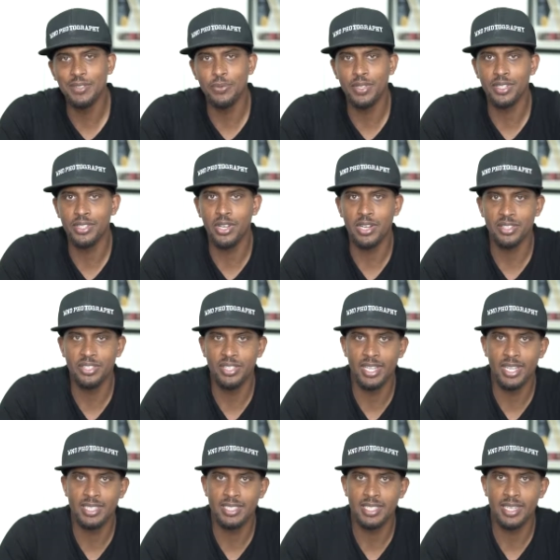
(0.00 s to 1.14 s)
just want to talk to you
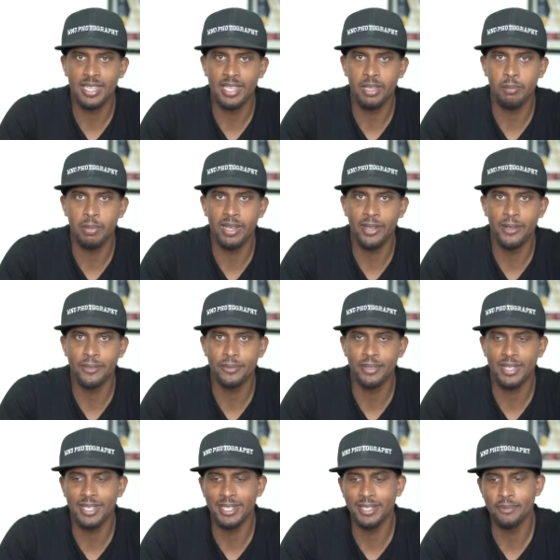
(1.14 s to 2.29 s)
guys today about
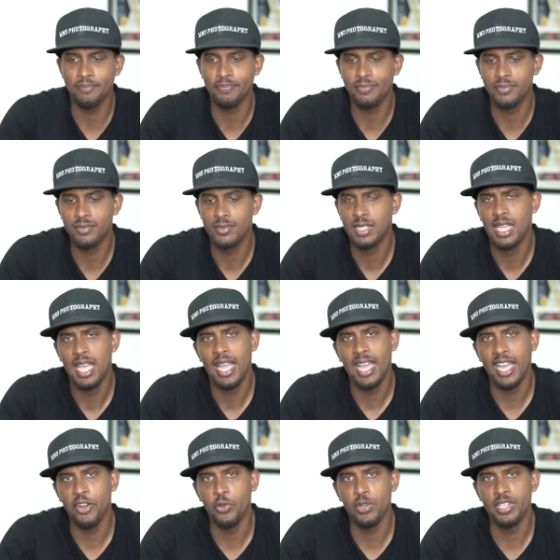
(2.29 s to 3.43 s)
um,
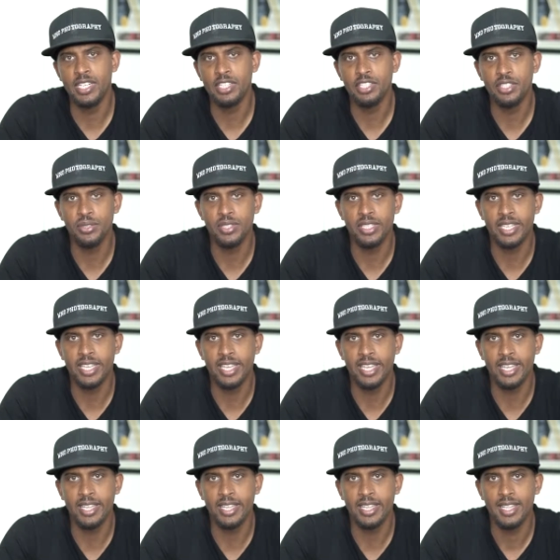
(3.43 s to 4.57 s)
a new addition to the
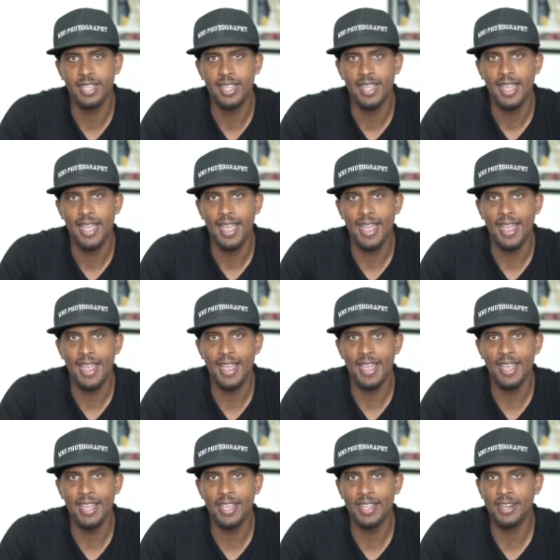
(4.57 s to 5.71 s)
kit
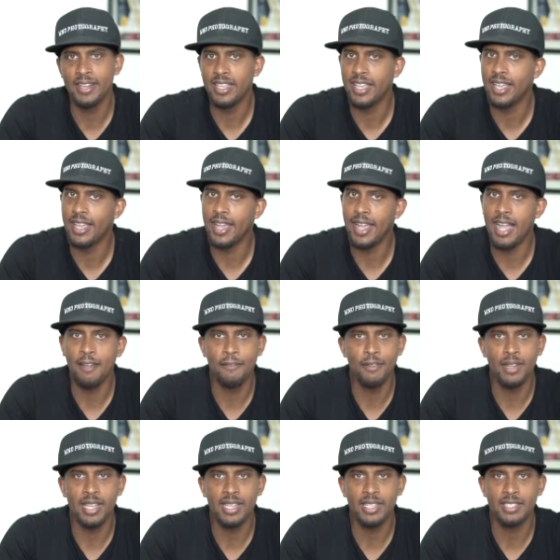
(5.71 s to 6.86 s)
and I feel
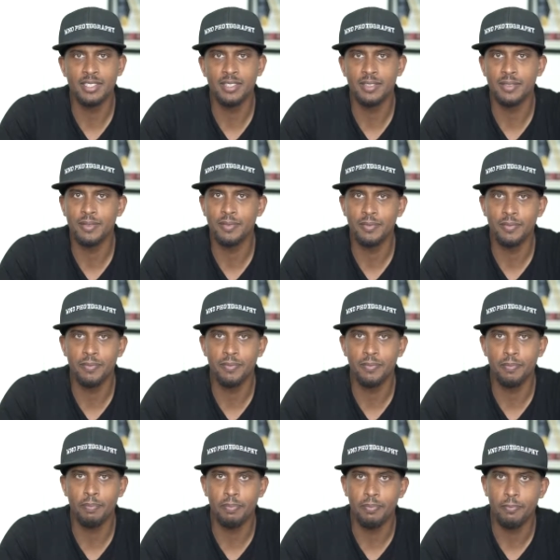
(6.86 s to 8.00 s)
like it's
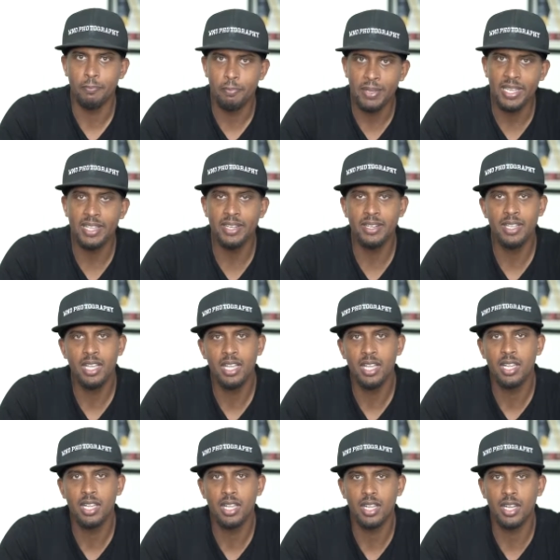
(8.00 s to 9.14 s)
been
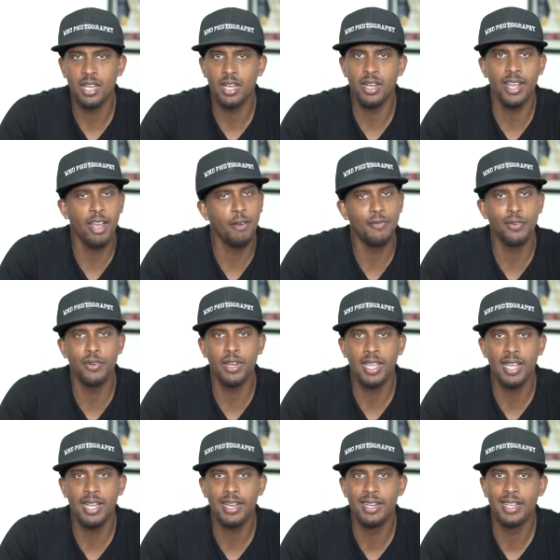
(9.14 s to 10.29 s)
uh, helpful a
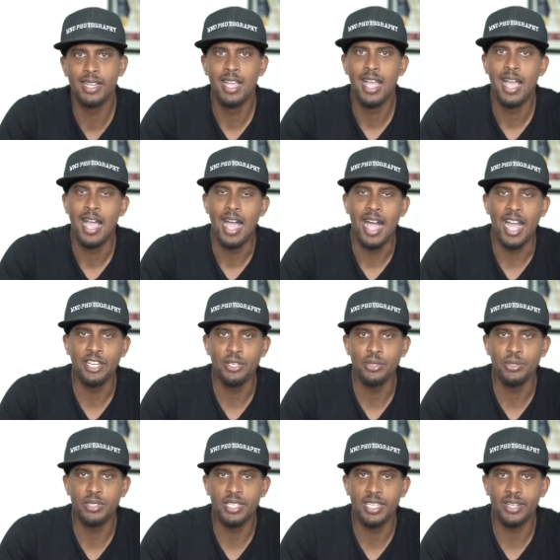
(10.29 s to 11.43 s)
lot I
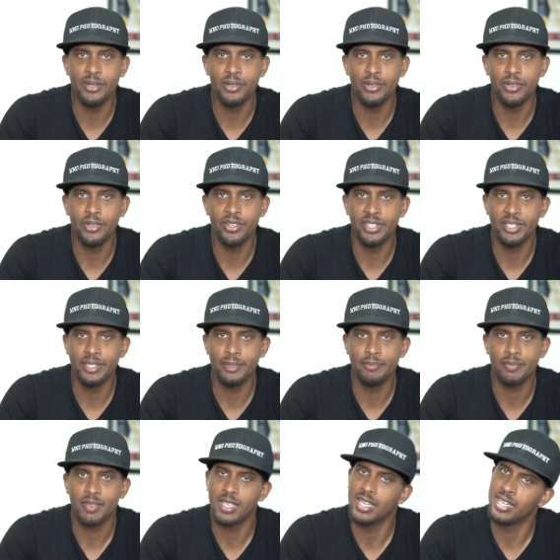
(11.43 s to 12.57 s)
used it on um,
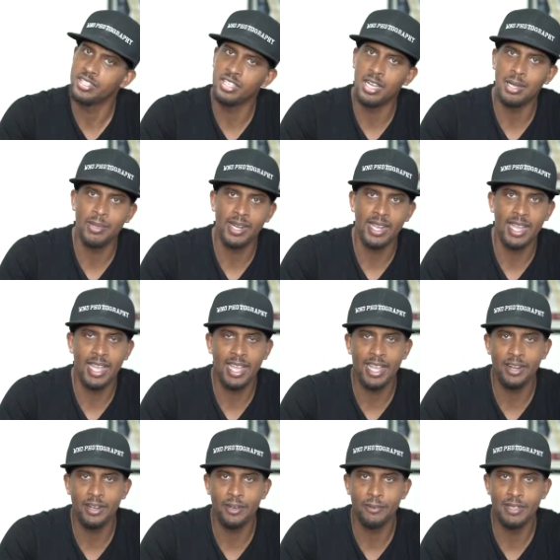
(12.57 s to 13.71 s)
a job that I
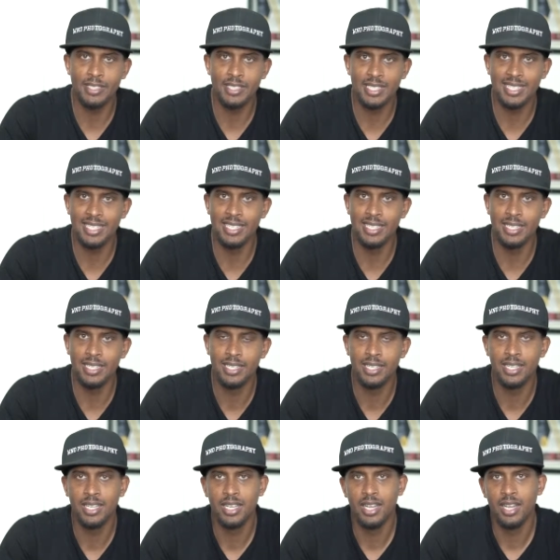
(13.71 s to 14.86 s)
had uh, recently
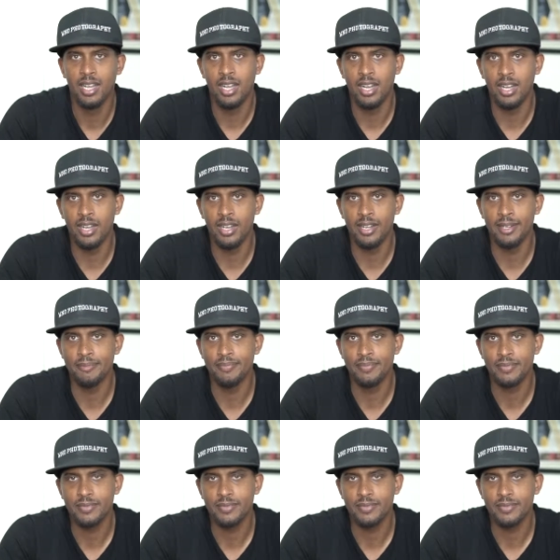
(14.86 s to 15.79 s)
um,